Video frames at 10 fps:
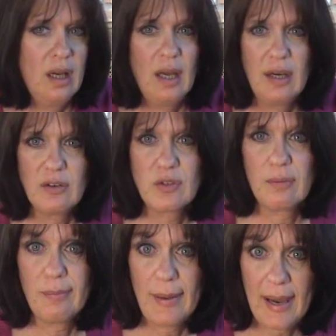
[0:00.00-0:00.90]
and a
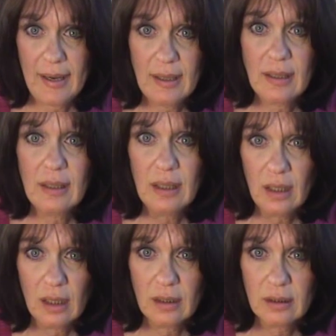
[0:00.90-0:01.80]
dramatic
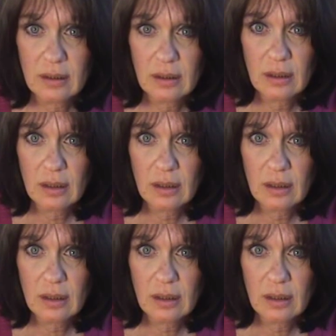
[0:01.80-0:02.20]
end,